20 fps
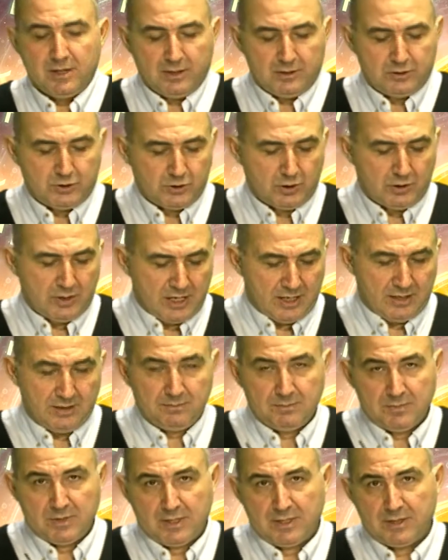So I
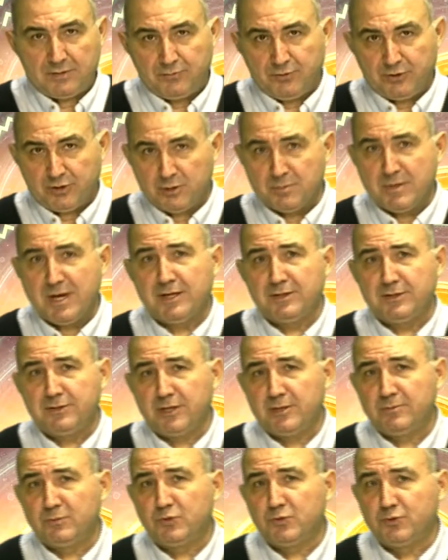recommend
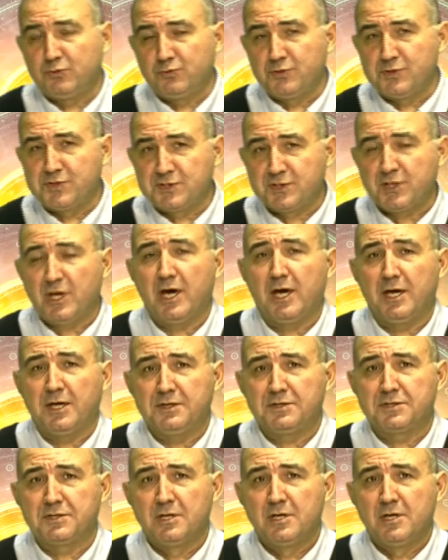them to
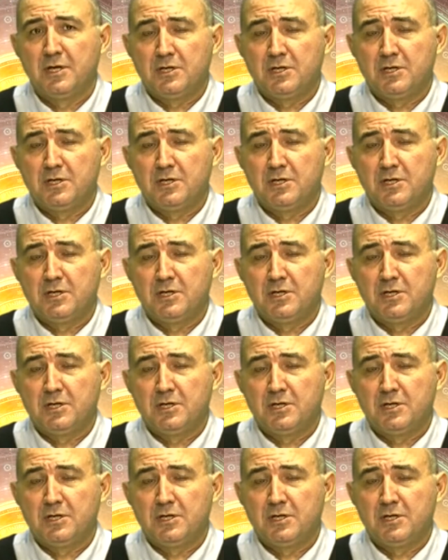recite